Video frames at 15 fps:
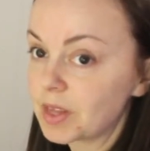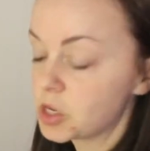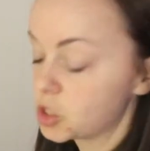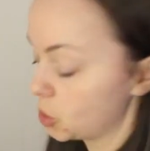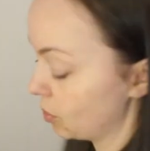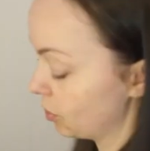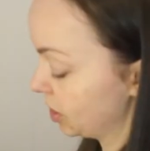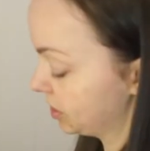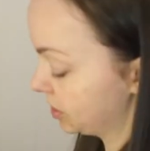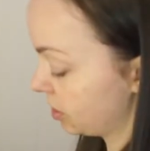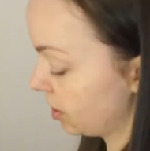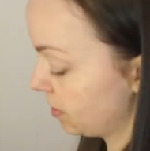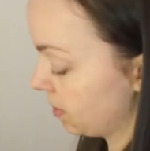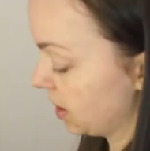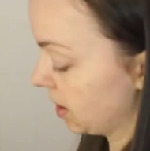So I'm going to
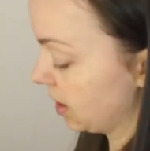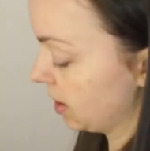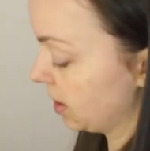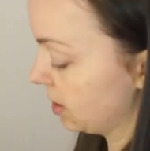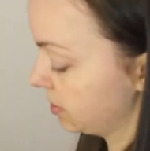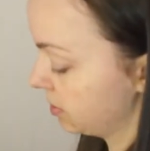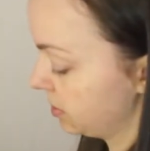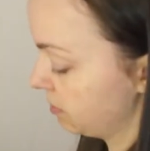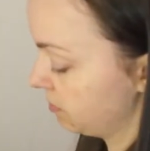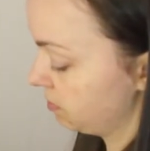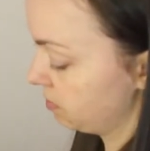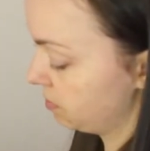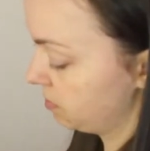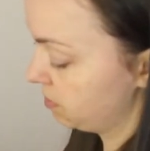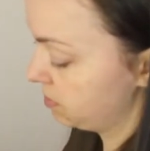start by
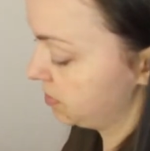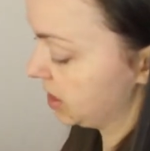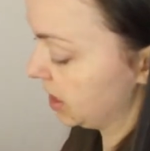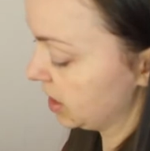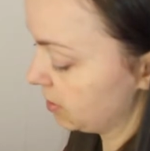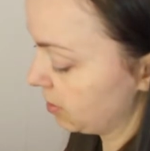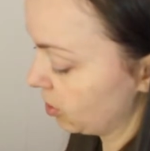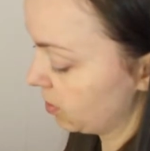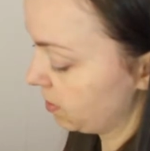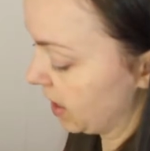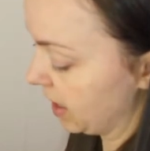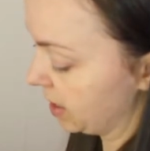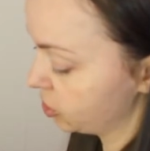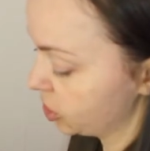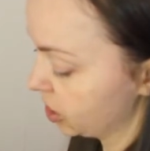taking them out the
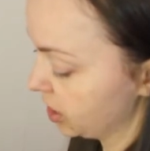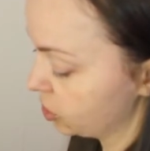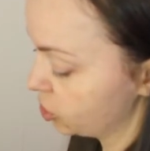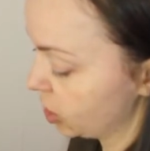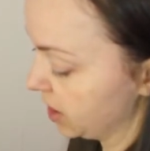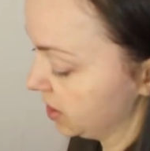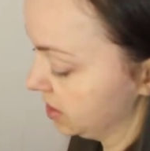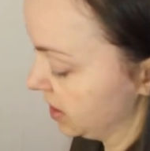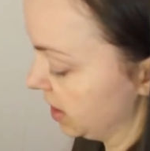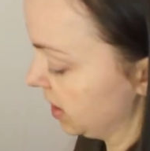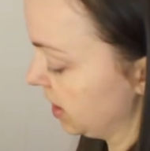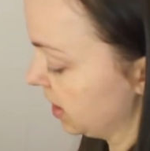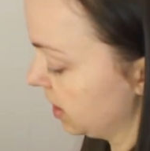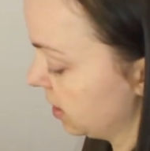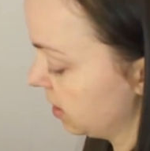packaging and trying to
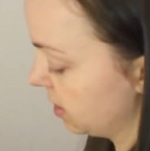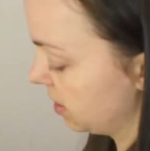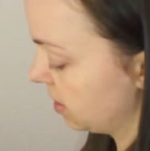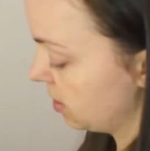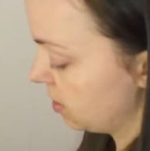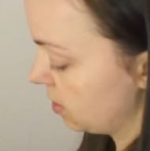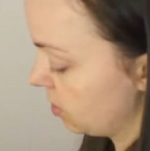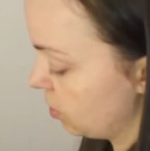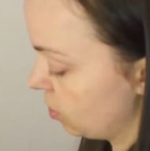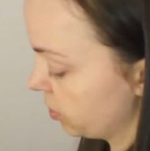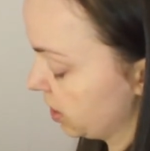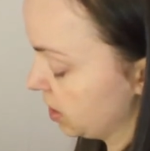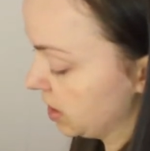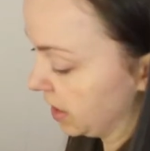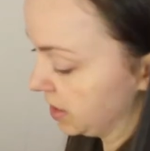get all
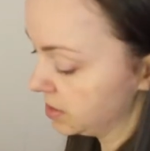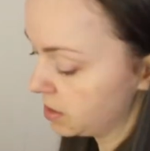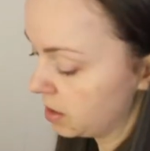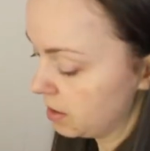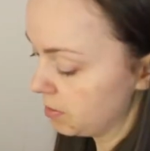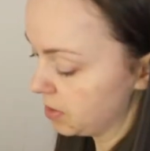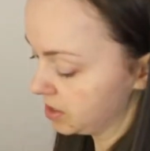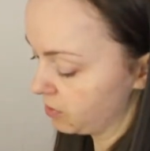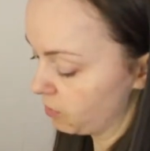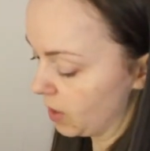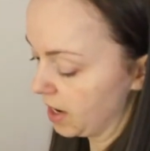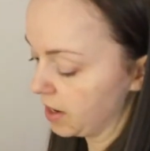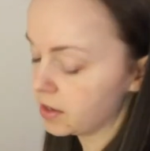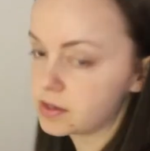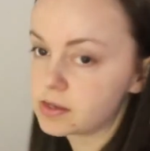the nice clean bits of
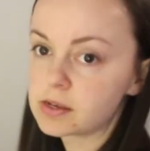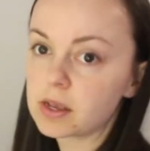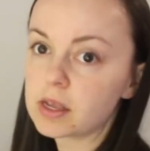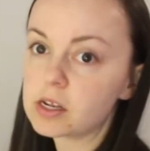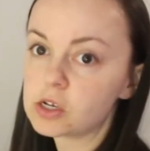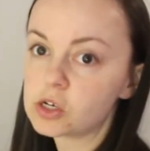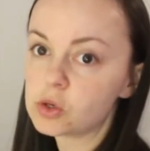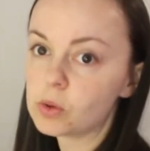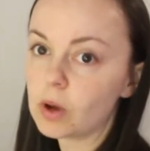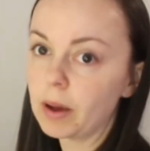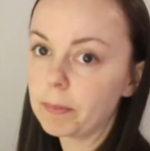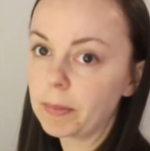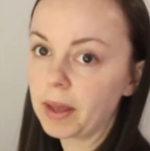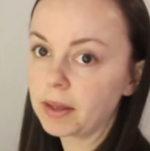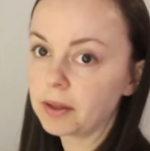wax into
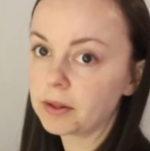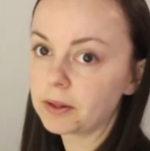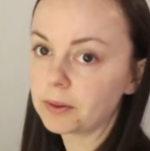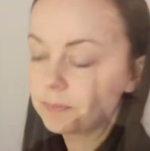a pile.